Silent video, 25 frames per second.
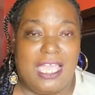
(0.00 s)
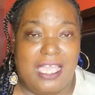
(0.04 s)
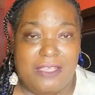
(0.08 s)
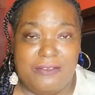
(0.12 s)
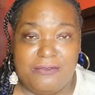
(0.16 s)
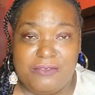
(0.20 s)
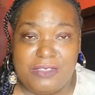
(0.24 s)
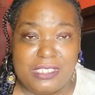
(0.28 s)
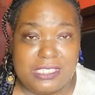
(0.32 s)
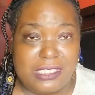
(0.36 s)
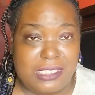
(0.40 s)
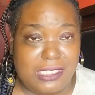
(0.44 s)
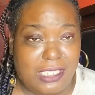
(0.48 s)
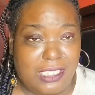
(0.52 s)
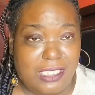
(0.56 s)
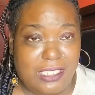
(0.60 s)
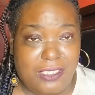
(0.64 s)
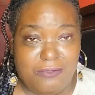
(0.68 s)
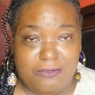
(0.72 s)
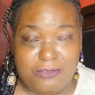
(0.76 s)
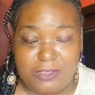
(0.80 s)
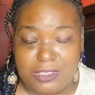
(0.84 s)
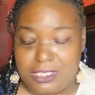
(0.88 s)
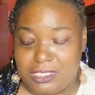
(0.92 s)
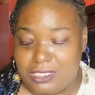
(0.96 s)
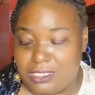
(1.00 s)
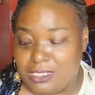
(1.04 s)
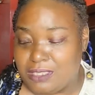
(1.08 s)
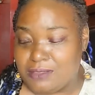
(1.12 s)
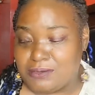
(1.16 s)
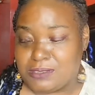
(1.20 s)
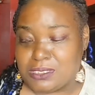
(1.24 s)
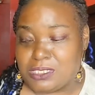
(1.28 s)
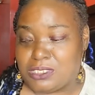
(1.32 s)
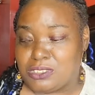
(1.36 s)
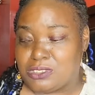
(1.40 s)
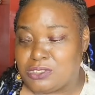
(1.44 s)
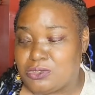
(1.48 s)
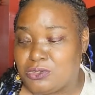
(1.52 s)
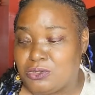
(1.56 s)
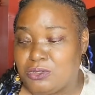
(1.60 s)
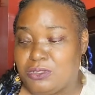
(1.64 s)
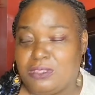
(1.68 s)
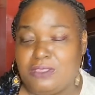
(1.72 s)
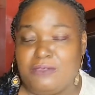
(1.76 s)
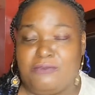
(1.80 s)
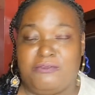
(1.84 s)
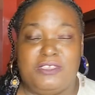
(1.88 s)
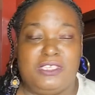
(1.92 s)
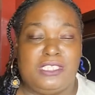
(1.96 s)
Obviously, he really loves this
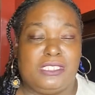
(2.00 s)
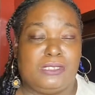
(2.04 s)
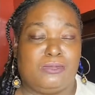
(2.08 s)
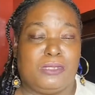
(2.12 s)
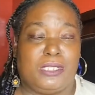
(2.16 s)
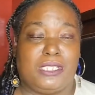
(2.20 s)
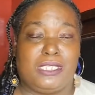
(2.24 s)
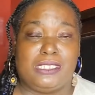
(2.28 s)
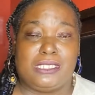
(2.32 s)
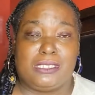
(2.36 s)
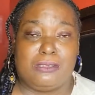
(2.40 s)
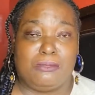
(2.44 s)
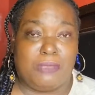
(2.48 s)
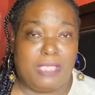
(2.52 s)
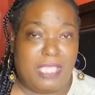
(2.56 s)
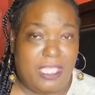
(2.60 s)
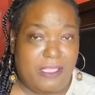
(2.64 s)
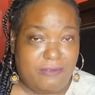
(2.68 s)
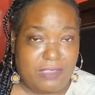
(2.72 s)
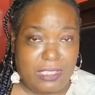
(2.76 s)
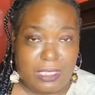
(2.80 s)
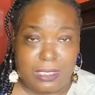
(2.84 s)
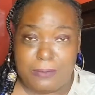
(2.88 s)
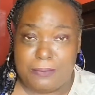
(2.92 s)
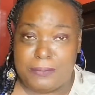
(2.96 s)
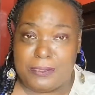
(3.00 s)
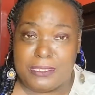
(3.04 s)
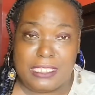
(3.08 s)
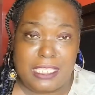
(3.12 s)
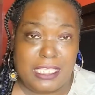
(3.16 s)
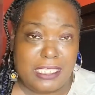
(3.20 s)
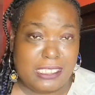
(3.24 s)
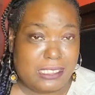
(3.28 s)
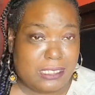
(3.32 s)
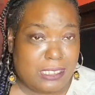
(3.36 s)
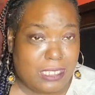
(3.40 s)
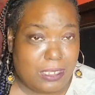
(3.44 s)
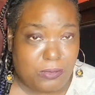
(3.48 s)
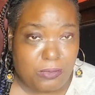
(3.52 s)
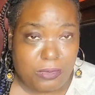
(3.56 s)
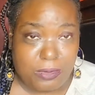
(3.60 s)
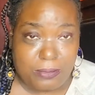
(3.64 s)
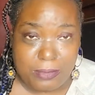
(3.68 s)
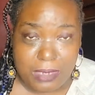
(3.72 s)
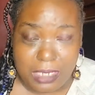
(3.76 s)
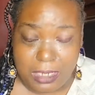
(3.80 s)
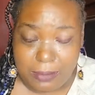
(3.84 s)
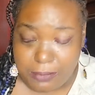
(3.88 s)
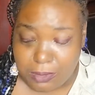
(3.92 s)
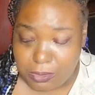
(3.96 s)
girl if he's ready to marry her, but that's not
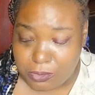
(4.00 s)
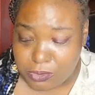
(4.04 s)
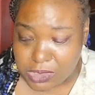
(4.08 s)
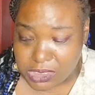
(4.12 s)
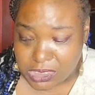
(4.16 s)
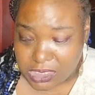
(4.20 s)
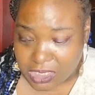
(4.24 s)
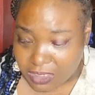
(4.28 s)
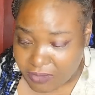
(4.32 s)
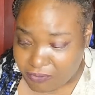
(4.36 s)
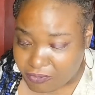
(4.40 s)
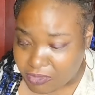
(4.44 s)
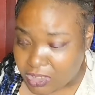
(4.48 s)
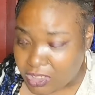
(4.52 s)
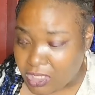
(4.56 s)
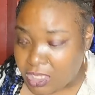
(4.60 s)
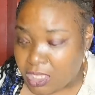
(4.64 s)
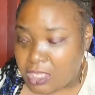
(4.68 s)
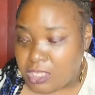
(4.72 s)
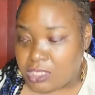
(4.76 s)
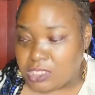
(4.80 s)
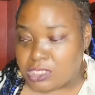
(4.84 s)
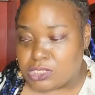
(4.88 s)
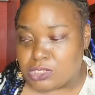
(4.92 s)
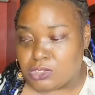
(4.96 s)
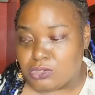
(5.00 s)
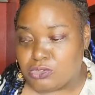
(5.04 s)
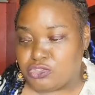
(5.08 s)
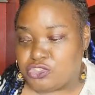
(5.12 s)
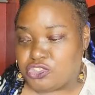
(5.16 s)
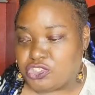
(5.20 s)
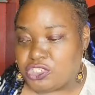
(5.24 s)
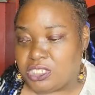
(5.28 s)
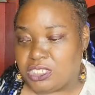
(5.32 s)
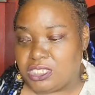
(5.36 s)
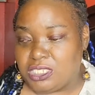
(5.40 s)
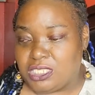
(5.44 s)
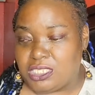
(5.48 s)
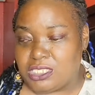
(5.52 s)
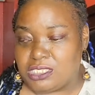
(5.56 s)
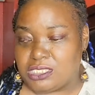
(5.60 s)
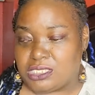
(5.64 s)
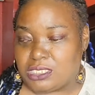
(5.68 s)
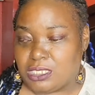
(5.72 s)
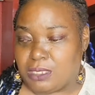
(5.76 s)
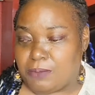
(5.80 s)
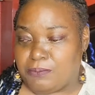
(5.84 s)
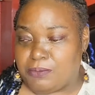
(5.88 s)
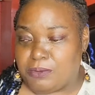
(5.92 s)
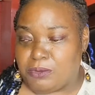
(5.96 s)
what mommy was given. So she
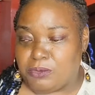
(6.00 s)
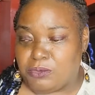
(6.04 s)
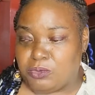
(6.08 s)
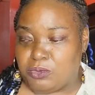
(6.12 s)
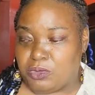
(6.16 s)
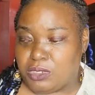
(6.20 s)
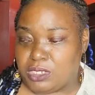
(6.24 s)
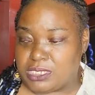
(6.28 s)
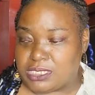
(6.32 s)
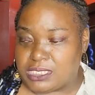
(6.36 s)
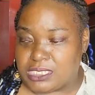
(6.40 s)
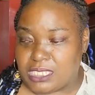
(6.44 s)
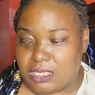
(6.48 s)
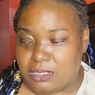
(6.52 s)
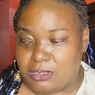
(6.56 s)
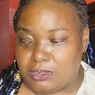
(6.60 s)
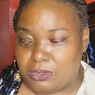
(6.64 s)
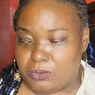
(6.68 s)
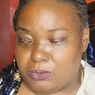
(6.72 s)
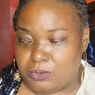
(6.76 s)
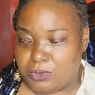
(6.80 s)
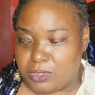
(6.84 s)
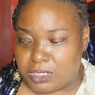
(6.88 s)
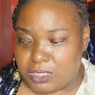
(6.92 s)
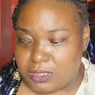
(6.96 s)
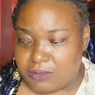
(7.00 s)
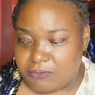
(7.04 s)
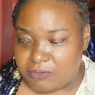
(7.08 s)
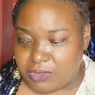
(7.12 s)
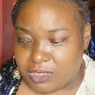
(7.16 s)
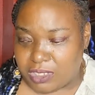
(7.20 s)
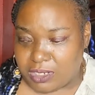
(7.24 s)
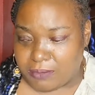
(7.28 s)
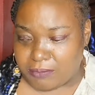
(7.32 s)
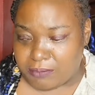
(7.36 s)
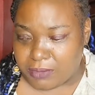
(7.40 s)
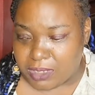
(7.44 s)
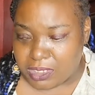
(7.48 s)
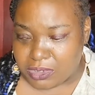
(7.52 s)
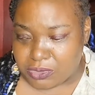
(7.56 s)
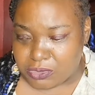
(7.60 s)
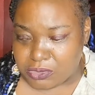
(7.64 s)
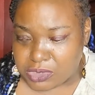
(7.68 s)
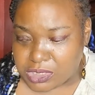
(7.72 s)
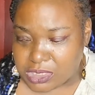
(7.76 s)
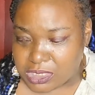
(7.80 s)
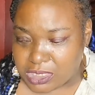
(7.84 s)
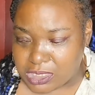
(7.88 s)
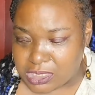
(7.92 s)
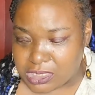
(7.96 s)
gets up and walks out or whatever, and
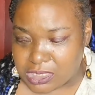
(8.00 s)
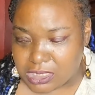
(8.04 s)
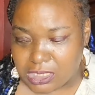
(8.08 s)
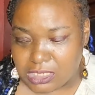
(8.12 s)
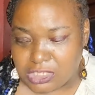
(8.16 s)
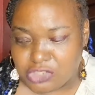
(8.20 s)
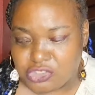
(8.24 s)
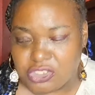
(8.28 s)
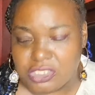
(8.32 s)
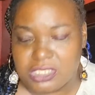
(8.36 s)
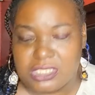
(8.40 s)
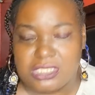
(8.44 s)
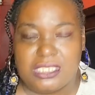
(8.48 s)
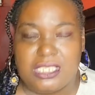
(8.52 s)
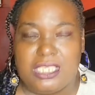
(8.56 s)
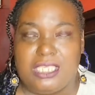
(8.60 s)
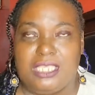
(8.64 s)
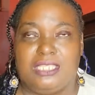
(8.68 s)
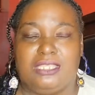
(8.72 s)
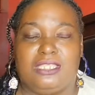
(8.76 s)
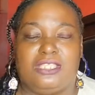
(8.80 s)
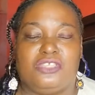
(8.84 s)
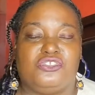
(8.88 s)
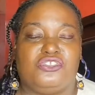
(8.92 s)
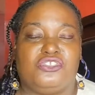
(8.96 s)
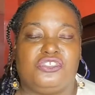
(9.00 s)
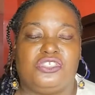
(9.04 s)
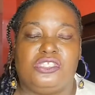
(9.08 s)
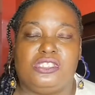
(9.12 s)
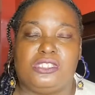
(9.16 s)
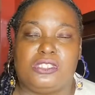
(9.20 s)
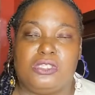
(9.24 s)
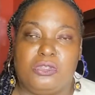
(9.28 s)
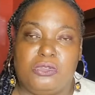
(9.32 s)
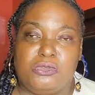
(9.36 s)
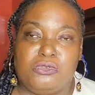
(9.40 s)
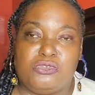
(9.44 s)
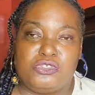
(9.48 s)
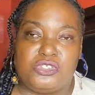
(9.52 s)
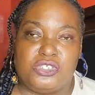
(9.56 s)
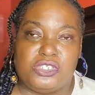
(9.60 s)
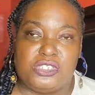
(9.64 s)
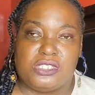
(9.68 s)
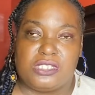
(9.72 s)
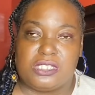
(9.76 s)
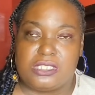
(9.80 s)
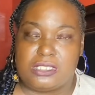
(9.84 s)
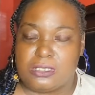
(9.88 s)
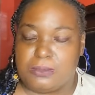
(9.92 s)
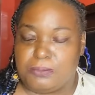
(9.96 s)
Michael's sister is just saying that she's hurt,
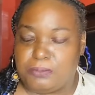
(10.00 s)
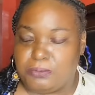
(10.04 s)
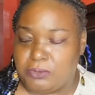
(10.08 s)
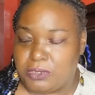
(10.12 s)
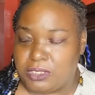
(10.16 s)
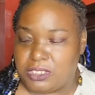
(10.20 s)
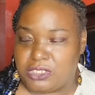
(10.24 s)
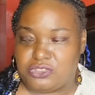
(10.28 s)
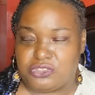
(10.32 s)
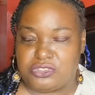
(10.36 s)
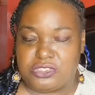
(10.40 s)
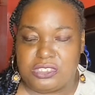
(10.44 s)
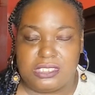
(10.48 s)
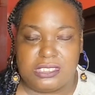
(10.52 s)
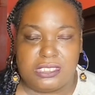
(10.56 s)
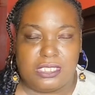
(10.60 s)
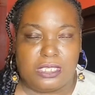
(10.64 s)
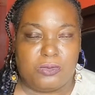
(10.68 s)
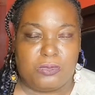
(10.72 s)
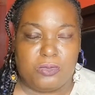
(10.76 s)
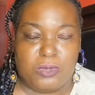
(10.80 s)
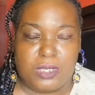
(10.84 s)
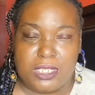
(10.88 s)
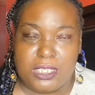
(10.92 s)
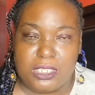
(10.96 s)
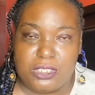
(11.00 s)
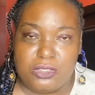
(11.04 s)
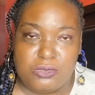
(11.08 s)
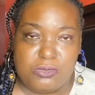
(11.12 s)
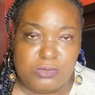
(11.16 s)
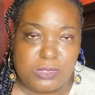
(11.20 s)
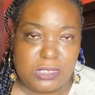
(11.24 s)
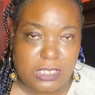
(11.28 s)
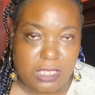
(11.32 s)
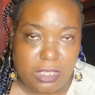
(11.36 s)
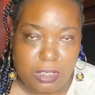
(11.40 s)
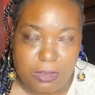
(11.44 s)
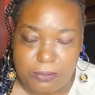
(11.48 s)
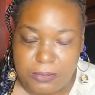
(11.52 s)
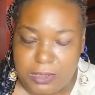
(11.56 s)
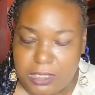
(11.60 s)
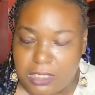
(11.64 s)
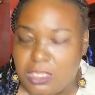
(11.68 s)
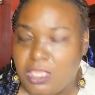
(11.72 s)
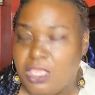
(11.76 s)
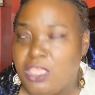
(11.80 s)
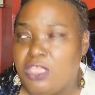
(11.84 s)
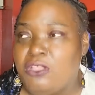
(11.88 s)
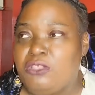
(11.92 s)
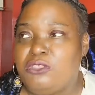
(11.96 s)
she's disappointed. She's like, why didn't you tell
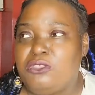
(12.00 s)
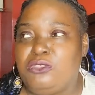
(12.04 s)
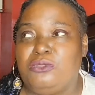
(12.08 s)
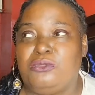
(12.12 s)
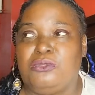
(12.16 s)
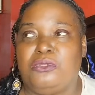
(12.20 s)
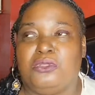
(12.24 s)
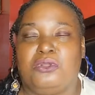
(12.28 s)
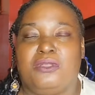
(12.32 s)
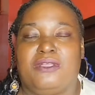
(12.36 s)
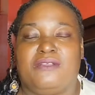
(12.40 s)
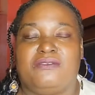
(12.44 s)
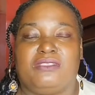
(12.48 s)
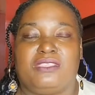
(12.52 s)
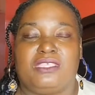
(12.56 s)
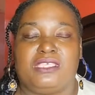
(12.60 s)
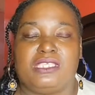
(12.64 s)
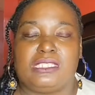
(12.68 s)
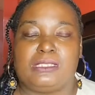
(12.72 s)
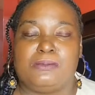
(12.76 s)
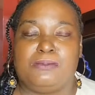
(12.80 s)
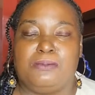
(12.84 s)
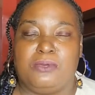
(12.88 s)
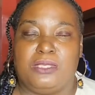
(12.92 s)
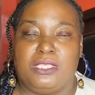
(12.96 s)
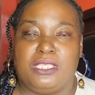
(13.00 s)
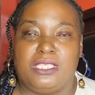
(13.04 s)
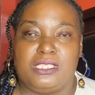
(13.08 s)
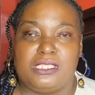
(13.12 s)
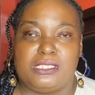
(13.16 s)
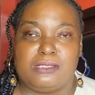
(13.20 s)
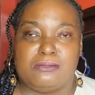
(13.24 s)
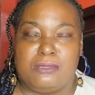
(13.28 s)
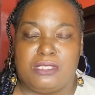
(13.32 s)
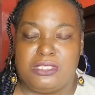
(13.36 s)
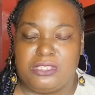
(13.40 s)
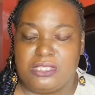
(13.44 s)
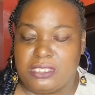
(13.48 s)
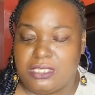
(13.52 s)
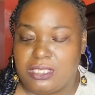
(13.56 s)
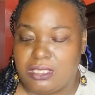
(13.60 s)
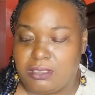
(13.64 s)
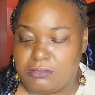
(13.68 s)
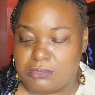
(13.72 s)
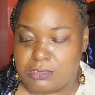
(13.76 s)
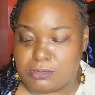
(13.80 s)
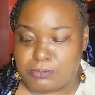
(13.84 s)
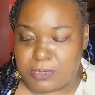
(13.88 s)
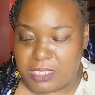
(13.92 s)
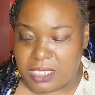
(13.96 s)
me? You know, at this point, his mother
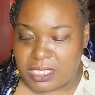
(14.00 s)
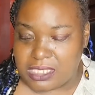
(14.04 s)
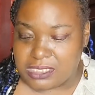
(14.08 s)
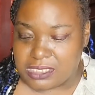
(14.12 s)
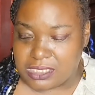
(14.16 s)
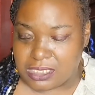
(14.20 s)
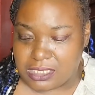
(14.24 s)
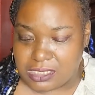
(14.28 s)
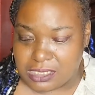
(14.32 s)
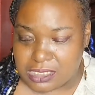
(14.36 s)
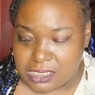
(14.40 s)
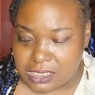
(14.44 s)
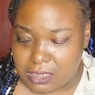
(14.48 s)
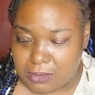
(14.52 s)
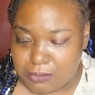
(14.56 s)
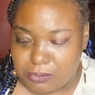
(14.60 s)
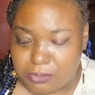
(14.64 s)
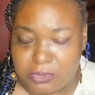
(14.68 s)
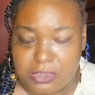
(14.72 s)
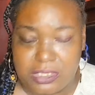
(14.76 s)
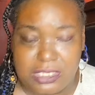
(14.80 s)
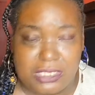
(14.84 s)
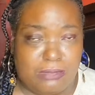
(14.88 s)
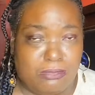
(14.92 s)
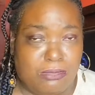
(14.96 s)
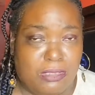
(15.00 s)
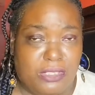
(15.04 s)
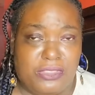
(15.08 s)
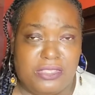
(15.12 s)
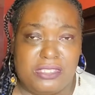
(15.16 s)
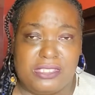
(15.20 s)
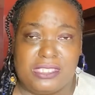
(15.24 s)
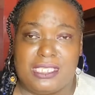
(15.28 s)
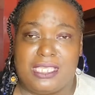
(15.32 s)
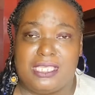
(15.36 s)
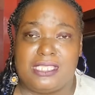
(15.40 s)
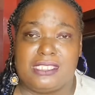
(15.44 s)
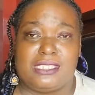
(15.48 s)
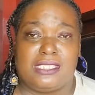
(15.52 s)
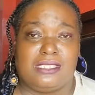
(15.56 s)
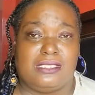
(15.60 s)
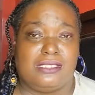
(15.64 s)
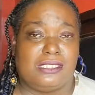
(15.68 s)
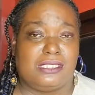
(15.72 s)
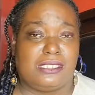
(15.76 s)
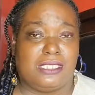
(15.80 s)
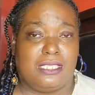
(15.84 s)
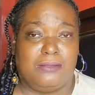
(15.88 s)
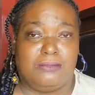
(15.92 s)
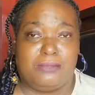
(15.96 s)
comes back to the table. His mother's
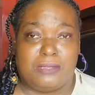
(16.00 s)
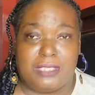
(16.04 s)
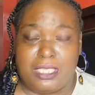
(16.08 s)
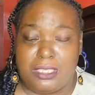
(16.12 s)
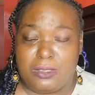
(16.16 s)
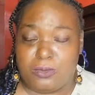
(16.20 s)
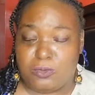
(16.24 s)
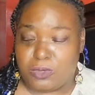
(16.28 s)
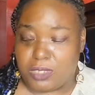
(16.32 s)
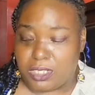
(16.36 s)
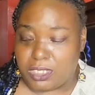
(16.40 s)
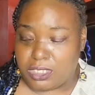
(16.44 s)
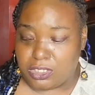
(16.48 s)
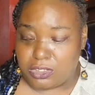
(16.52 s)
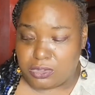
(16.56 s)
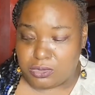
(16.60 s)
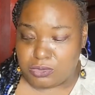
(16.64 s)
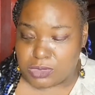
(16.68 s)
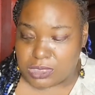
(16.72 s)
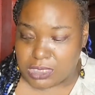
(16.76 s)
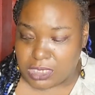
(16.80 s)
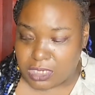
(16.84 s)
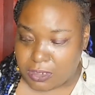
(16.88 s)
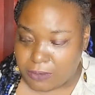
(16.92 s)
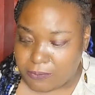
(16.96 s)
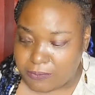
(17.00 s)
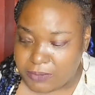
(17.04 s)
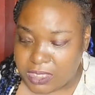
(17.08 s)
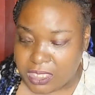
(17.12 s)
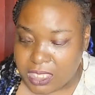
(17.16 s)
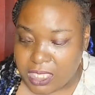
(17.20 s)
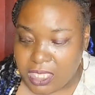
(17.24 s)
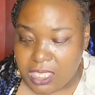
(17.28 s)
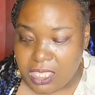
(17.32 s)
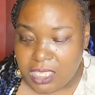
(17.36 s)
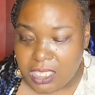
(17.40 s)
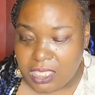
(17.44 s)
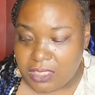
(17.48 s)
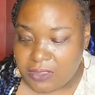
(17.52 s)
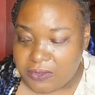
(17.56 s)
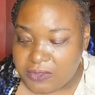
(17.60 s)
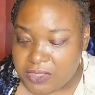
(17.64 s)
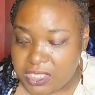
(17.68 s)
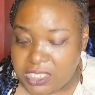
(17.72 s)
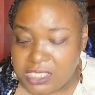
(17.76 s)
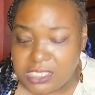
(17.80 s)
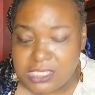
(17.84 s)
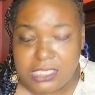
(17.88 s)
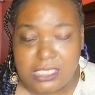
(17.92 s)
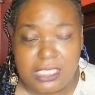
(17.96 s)
asking the same thing. Why didn't you tell me?
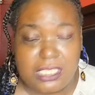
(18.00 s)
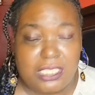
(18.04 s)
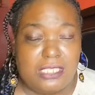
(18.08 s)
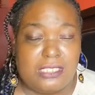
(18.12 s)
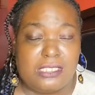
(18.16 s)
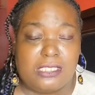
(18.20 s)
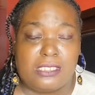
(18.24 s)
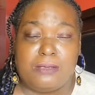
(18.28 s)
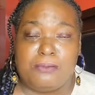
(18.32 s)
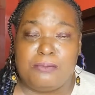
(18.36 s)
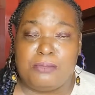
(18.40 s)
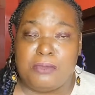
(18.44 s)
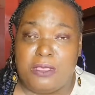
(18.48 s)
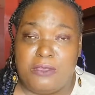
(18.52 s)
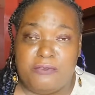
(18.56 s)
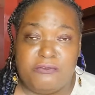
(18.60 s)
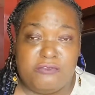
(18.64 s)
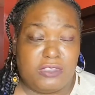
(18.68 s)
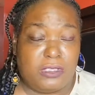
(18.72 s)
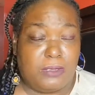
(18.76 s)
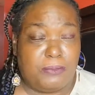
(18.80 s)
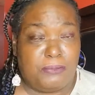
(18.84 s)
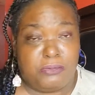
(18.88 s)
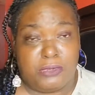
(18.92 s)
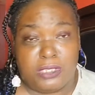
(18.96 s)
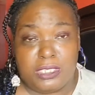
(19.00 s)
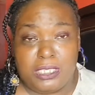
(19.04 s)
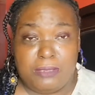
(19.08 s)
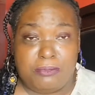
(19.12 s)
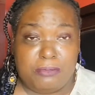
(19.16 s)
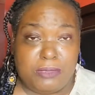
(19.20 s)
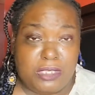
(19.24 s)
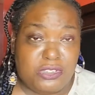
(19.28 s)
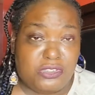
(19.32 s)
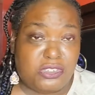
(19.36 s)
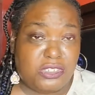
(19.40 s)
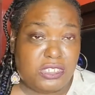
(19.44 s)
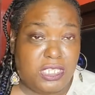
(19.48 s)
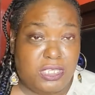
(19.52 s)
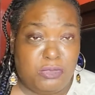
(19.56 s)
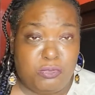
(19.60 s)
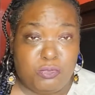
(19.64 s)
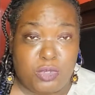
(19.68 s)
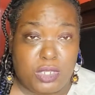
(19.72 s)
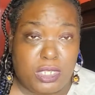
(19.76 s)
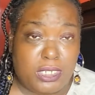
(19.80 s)
And he's saying to both of them, pretty much, he